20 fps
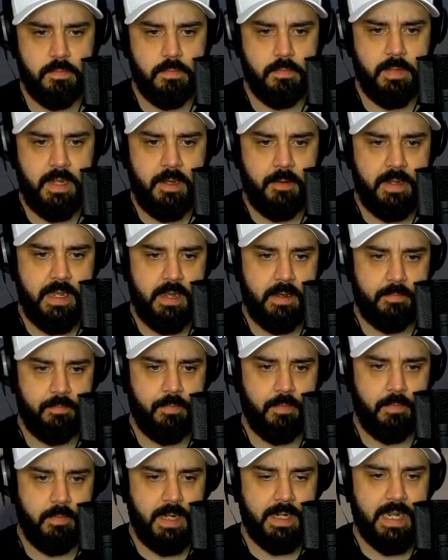Hell yeah,
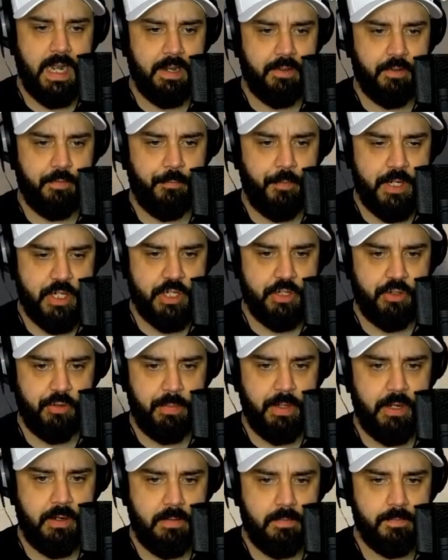I got a fishing
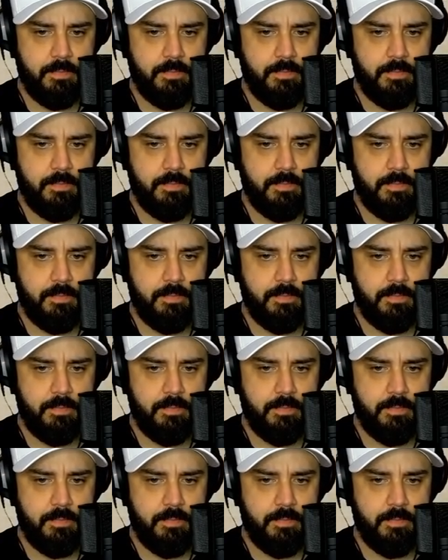spear.